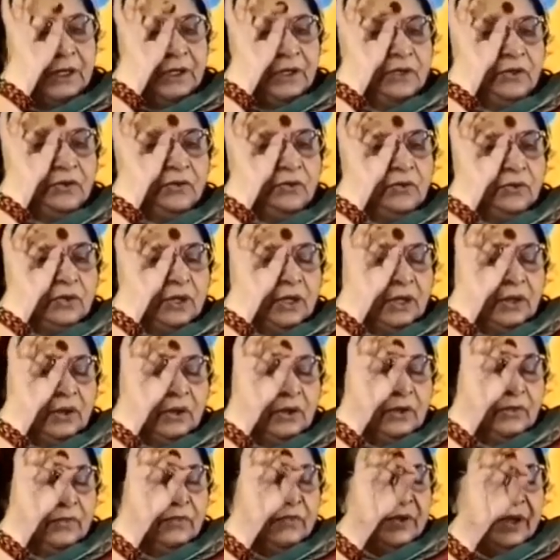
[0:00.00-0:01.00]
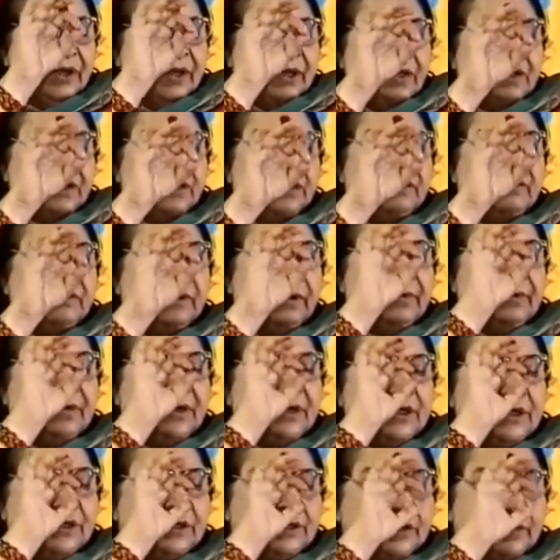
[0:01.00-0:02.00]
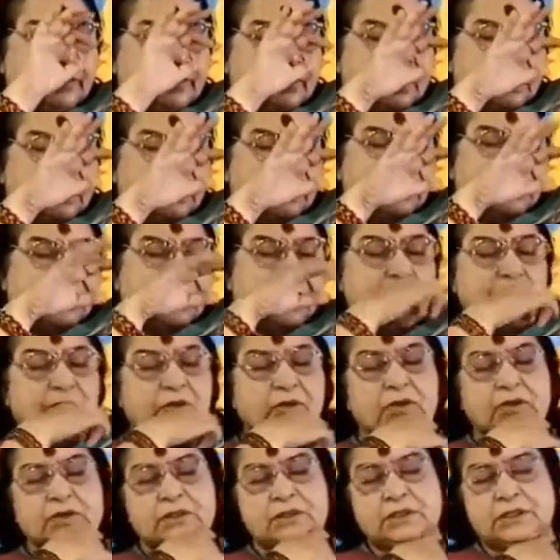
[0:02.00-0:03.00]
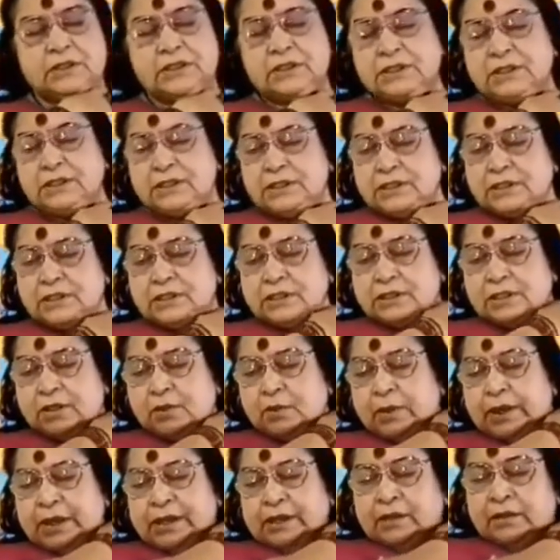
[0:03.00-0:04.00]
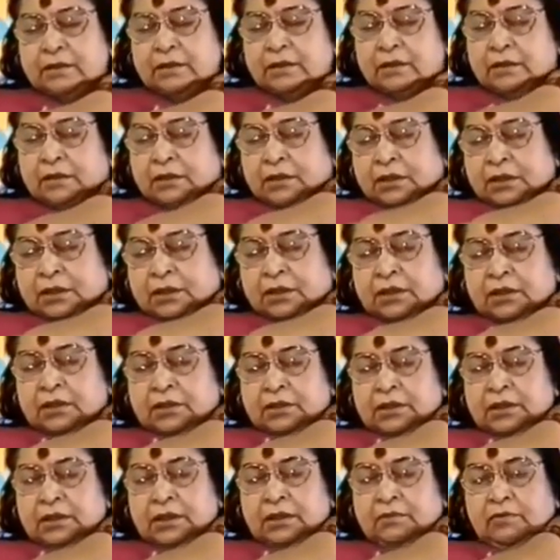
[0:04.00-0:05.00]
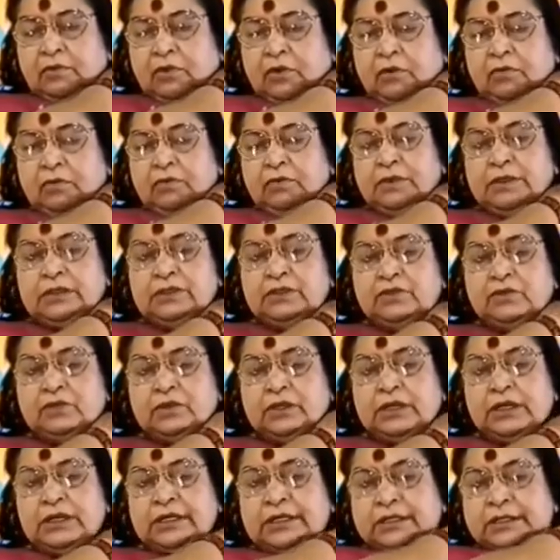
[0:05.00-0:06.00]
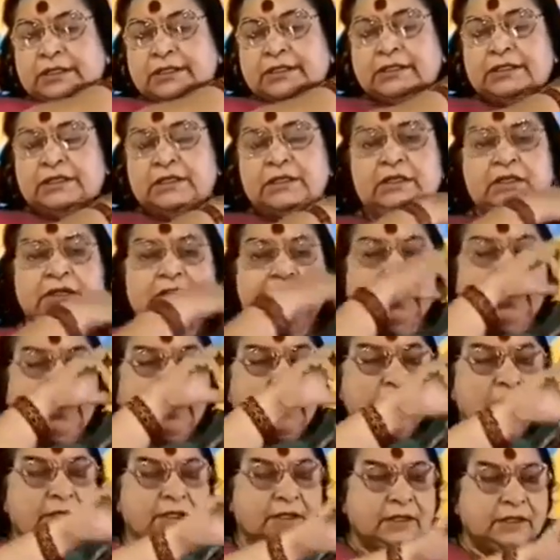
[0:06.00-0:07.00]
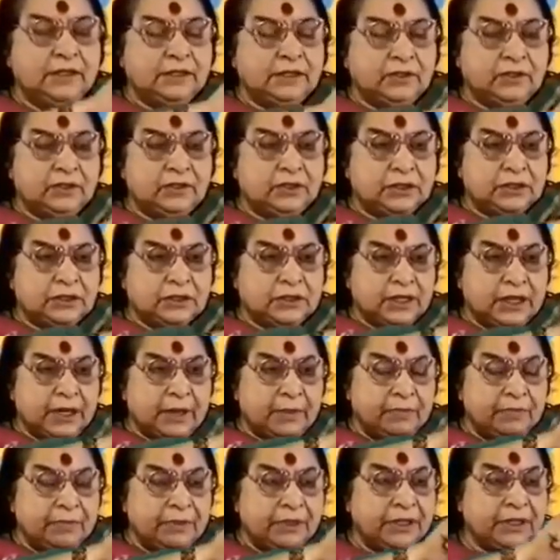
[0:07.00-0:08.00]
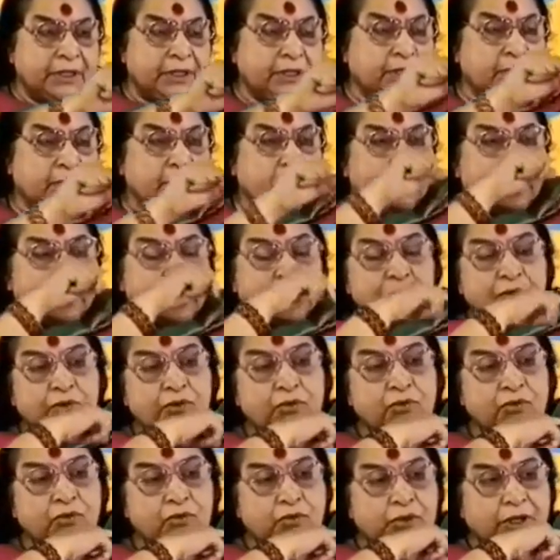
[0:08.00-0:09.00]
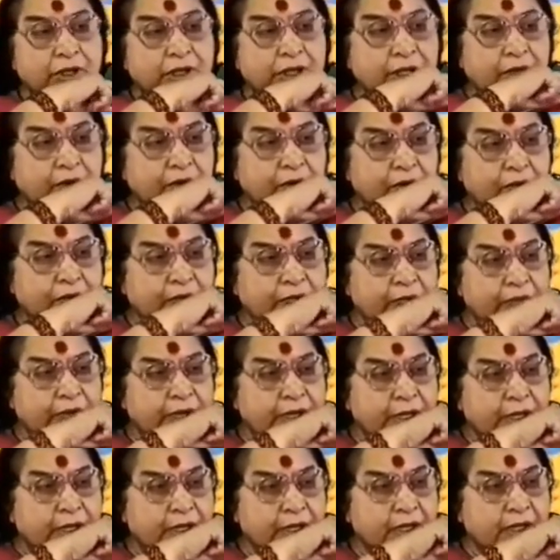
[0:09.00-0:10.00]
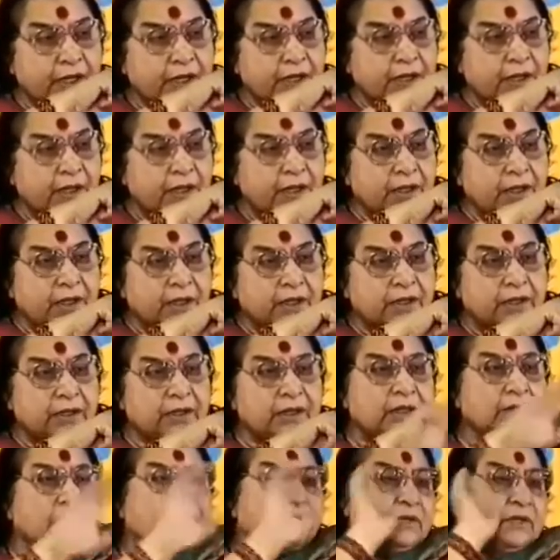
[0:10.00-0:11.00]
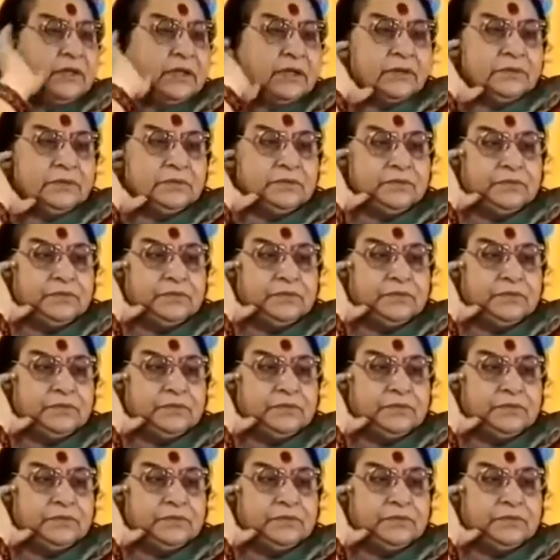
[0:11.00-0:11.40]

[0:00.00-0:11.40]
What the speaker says: You cannot feel the vibrations properly because this is the cervical nerve on which your guilt is sitting and is just clamping it. You cannot feel the left side.